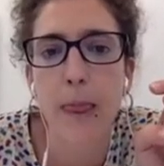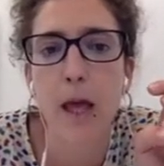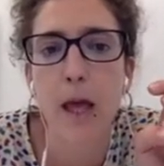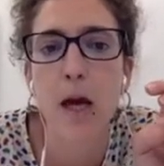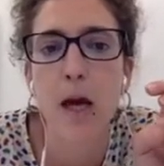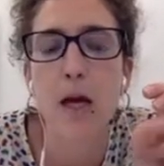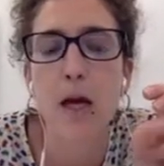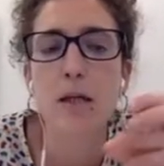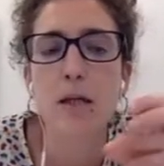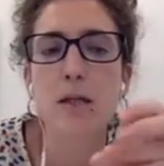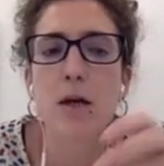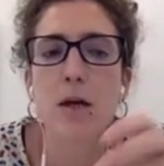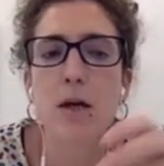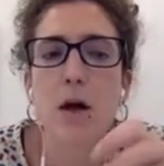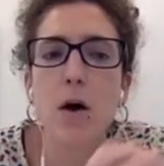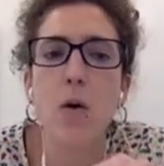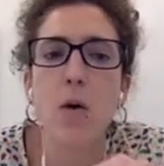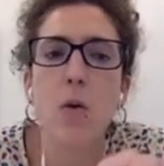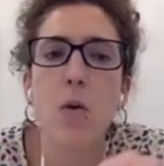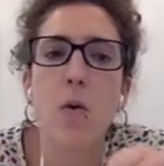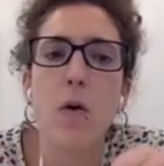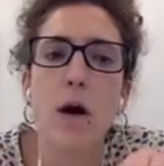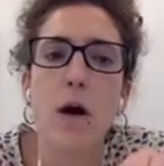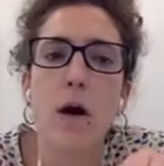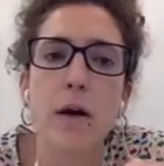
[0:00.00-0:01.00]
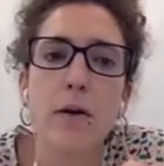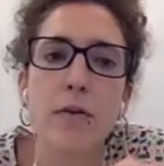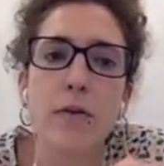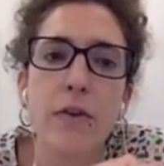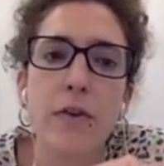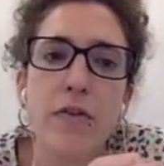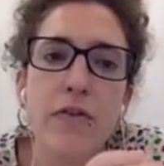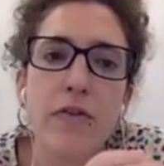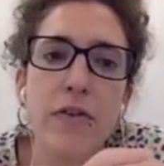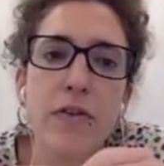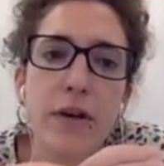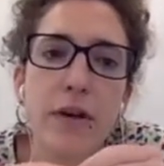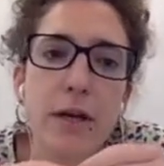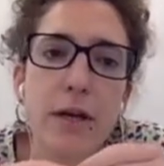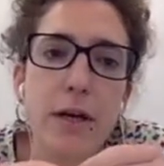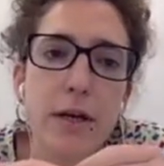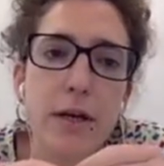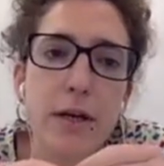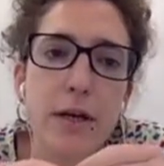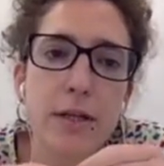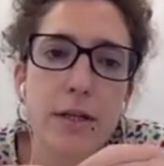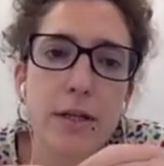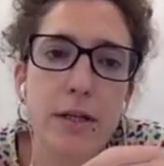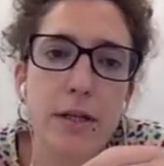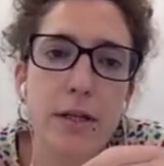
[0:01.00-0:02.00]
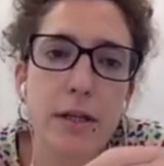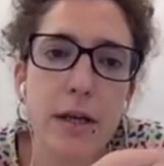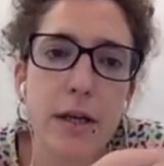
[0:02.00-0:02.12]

So one of the first